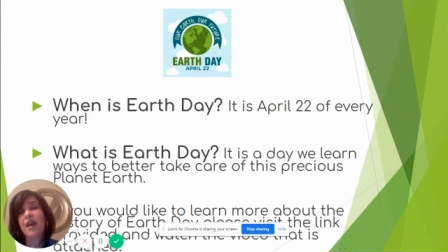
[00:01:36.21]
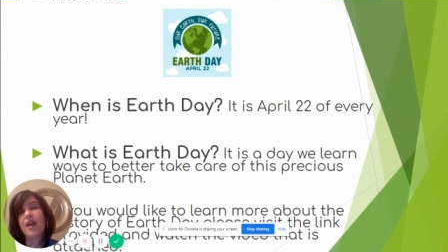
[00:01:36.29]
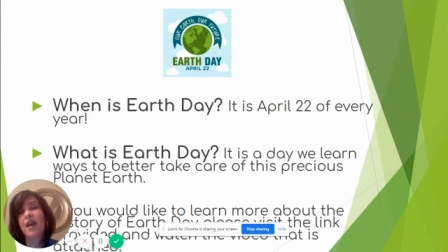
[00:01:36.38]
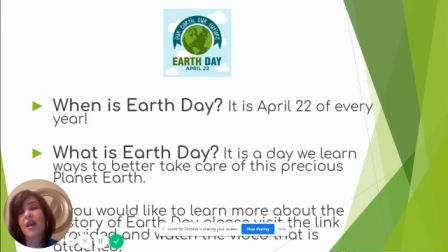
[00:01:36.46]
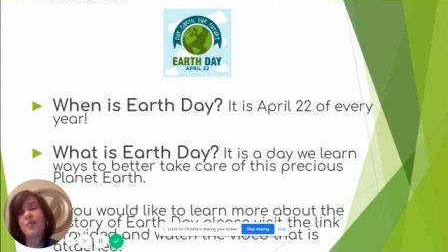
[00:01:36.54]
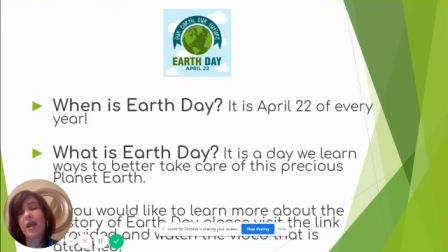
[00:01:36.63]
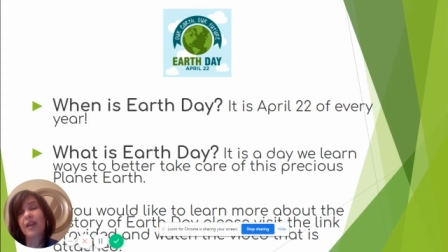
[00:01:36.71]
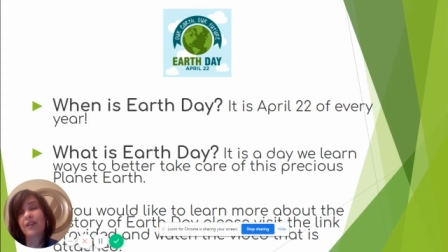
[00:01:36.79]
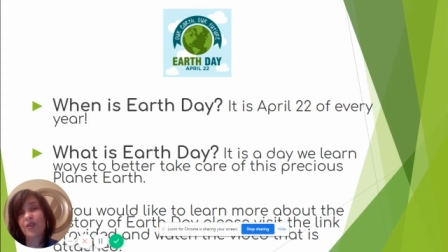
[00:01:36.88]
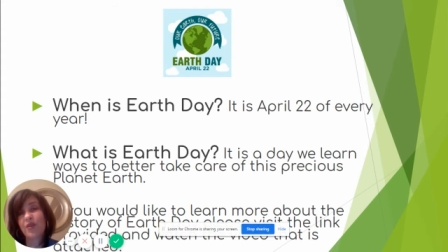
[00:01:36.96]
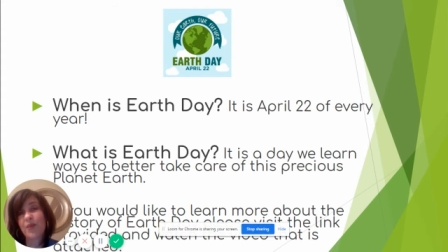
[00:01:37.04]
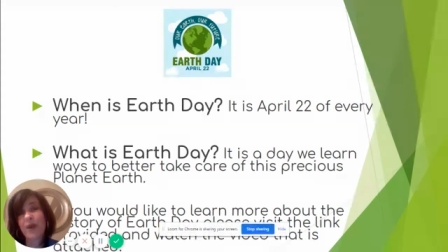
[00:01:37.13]
I
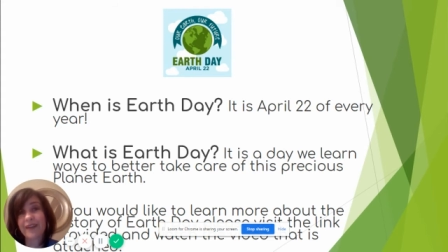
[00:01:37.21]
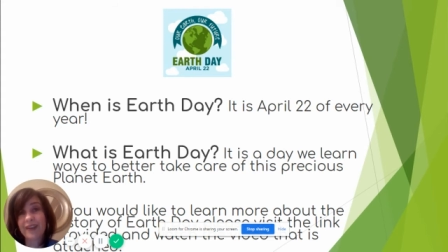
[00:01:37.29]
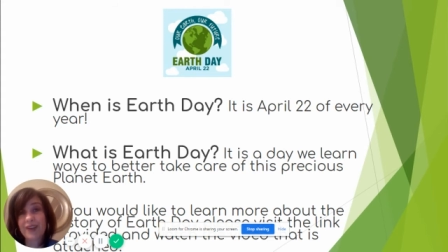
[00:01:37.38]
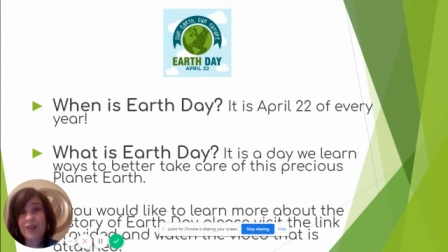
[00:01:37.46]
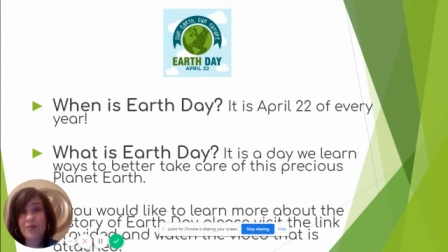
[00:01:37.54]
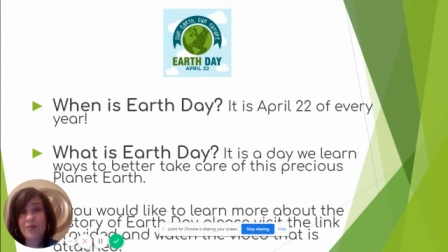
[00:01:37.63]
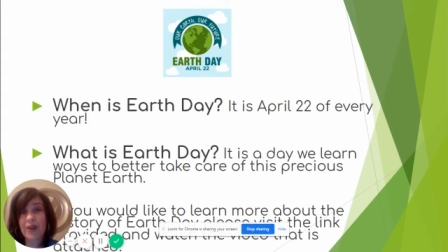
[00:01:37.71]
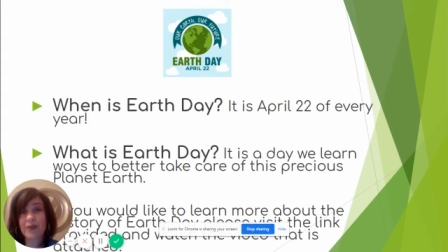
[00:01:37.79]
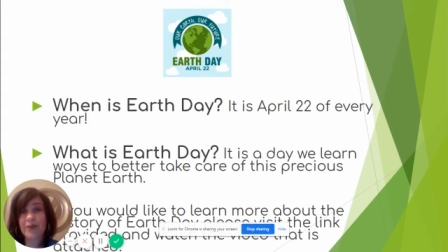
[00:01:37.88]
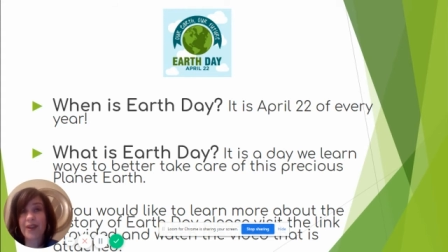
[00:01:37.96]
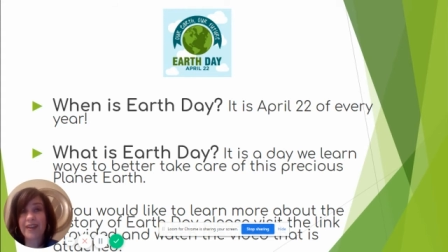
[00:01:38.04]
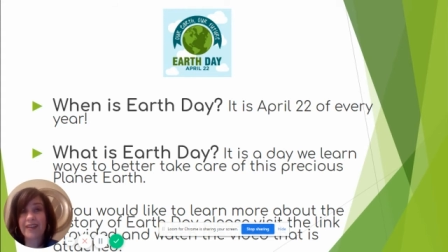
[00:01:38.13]
don't know about you,
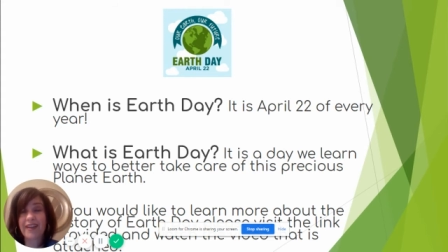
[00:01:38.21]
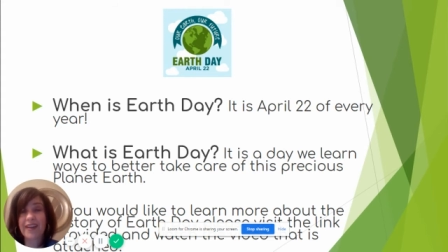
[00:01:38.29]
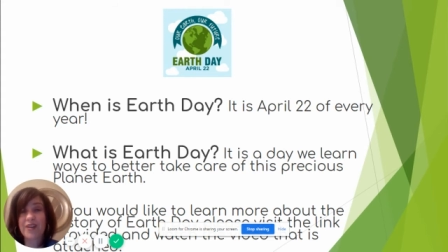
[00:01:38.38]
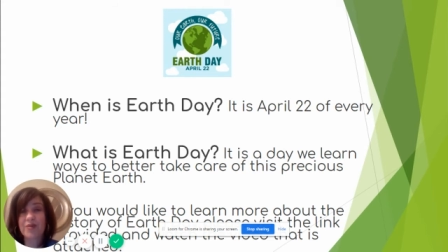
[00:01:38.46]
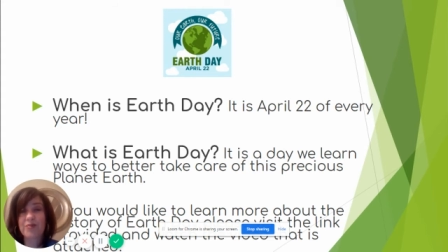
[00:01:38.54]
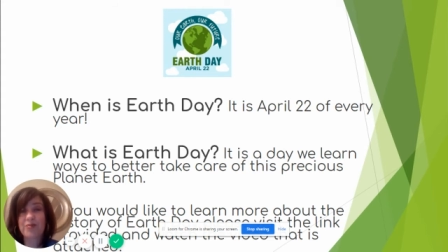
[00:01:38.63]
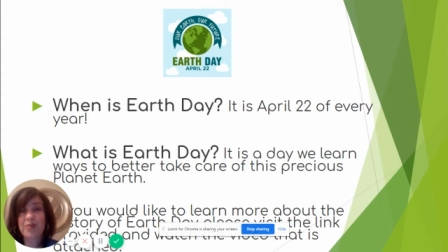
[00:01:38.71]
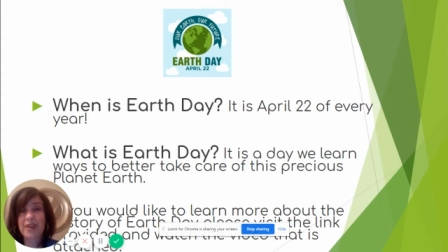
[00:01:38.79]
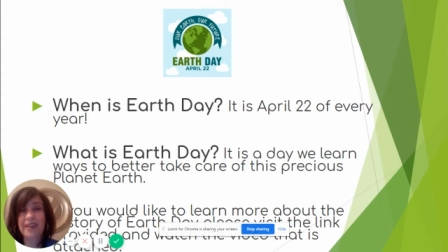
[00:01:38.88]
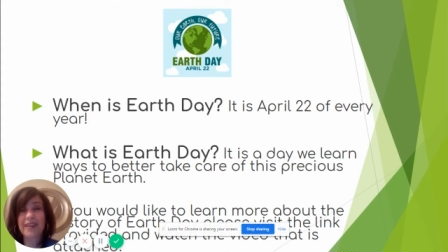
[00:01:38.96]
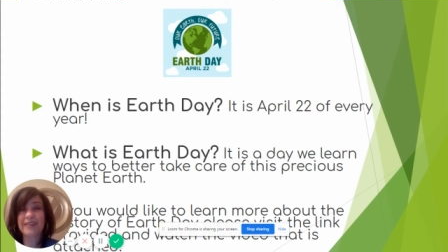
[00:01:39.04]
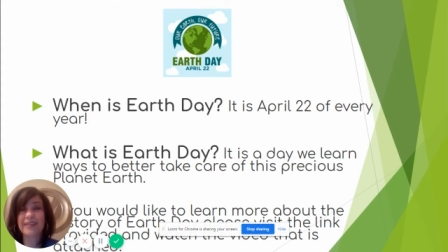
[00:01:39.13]
but right now,
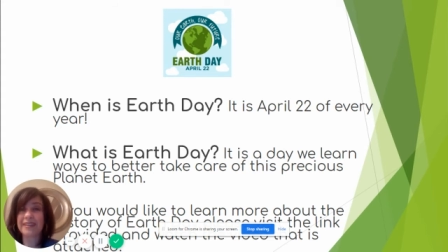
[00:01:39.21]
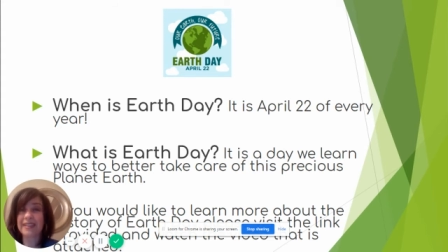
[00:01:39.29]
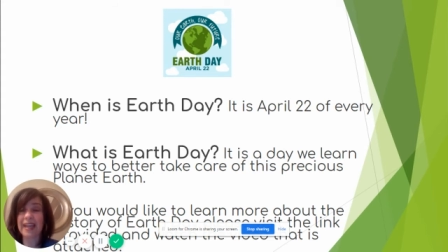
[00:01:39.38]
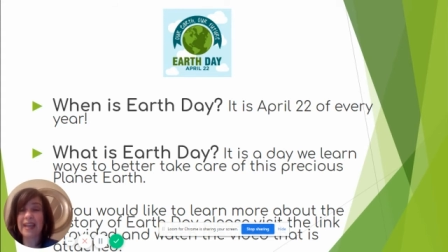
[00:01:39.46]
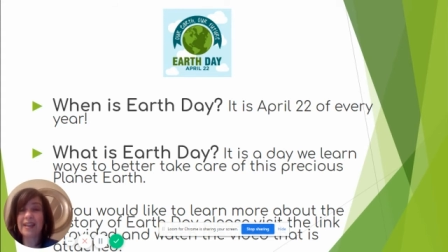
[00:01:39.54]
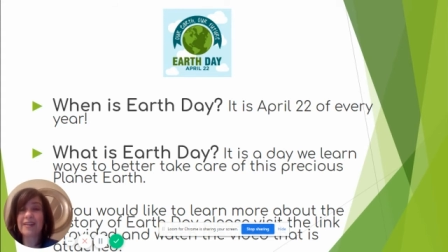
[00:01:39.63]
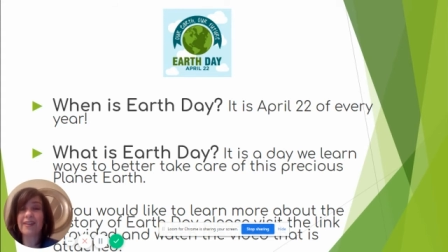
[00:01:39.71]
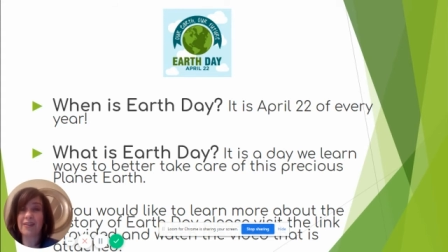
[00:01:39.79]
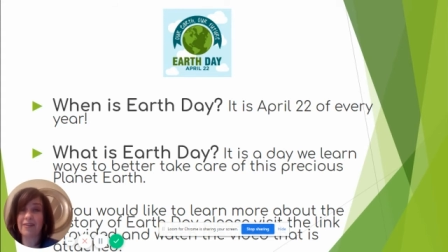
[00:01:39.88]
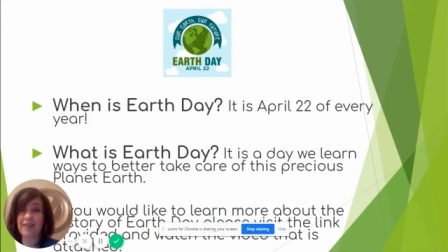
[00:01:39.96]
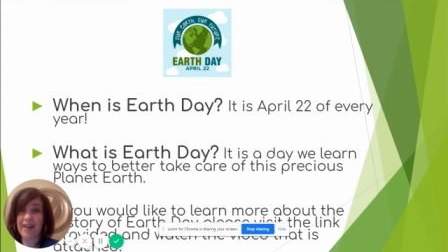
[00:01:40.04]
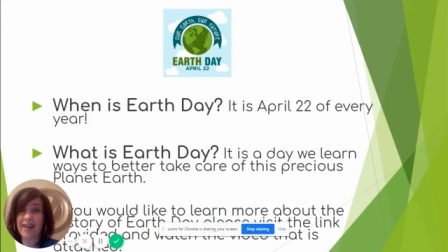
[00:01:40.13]
being inside a
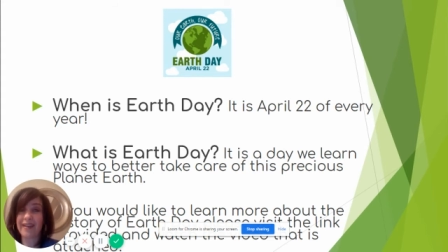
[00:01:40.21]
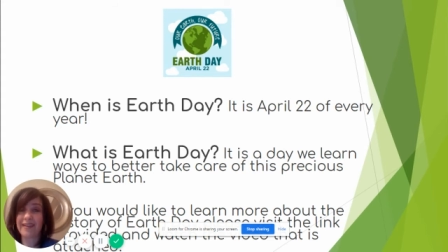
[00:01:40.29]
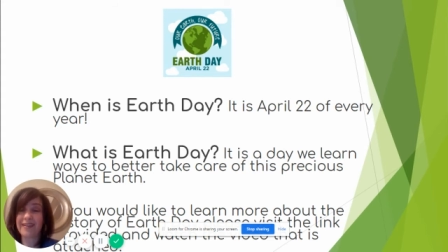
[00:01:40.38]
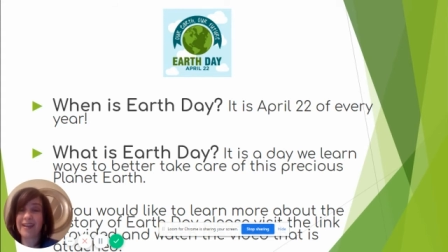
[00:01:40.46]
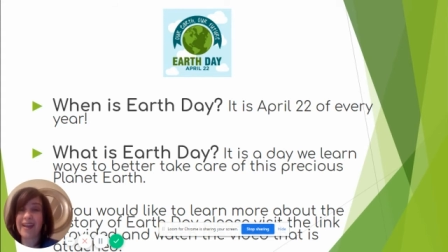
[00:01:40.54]
lot,